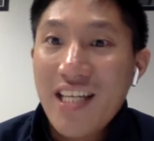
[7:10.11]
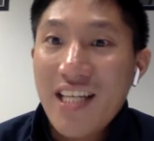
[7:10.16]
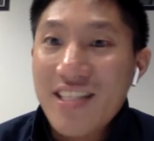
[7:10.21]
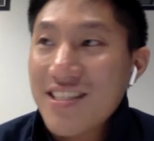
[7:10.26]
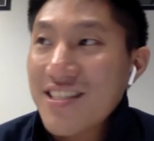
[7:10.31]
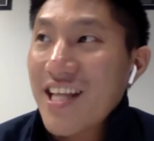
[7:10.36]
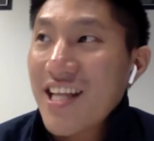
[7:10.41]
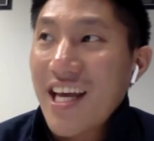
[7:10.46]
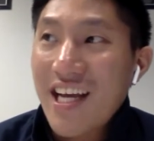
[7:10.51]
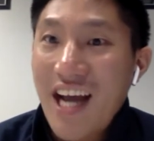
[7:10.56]

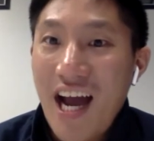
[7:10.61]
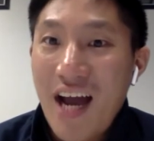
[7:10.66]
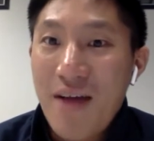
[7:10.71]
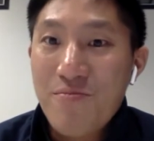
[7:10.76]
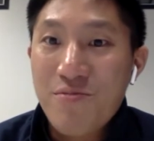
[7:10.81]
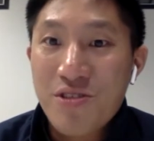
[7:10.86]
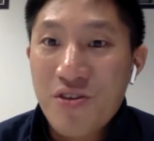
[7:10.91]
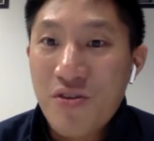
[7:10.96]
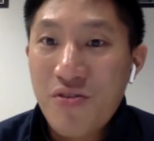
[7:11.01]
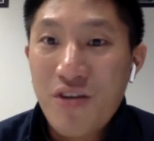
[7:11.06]
Like, I'm
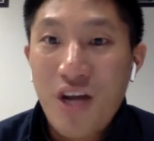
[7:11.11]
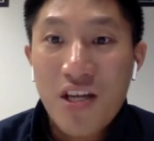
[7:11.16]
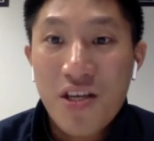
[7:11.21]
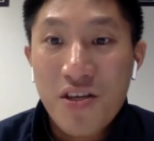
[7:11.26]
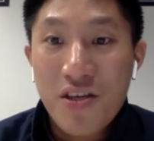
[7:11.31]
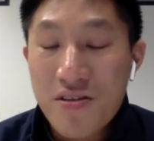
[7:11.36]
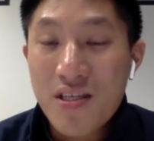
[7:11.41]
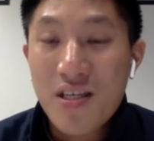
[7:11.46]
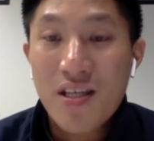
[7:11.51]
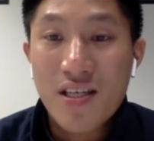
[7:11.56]
so not used
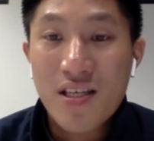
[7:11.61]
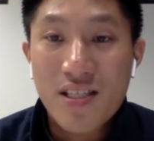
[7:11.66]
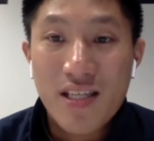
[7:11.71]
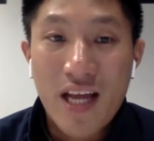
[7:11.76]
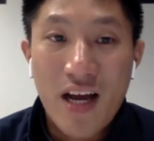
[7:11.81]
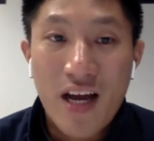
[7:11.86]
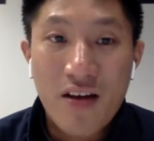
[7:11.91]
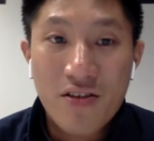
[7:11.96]
to this now.